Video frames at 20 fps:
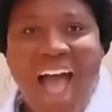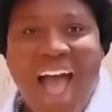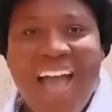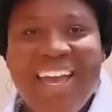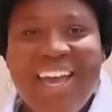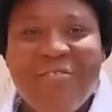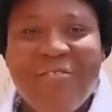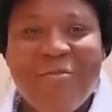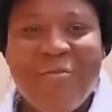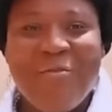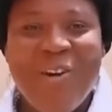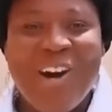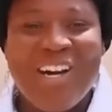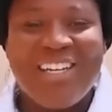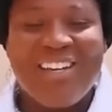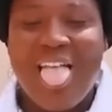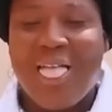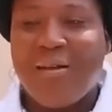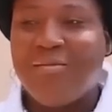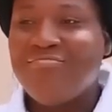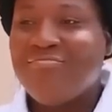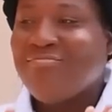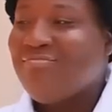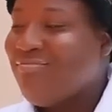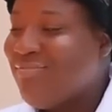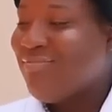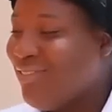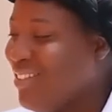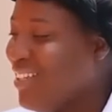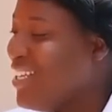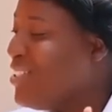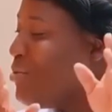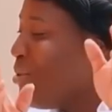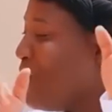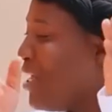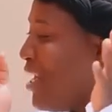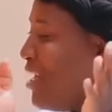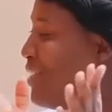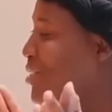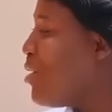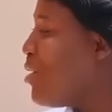Hi, everyone. Let's do it again.